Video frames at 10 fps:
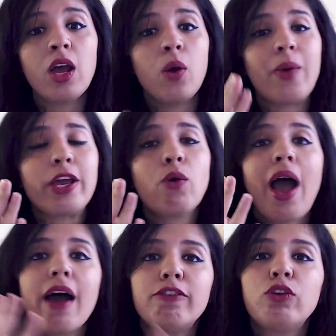where you
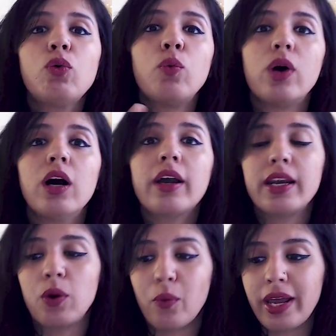have to work
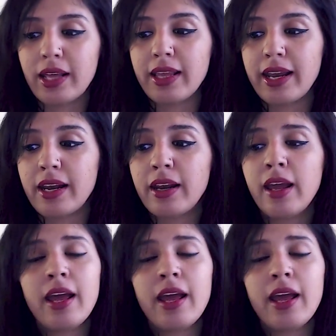in a way therein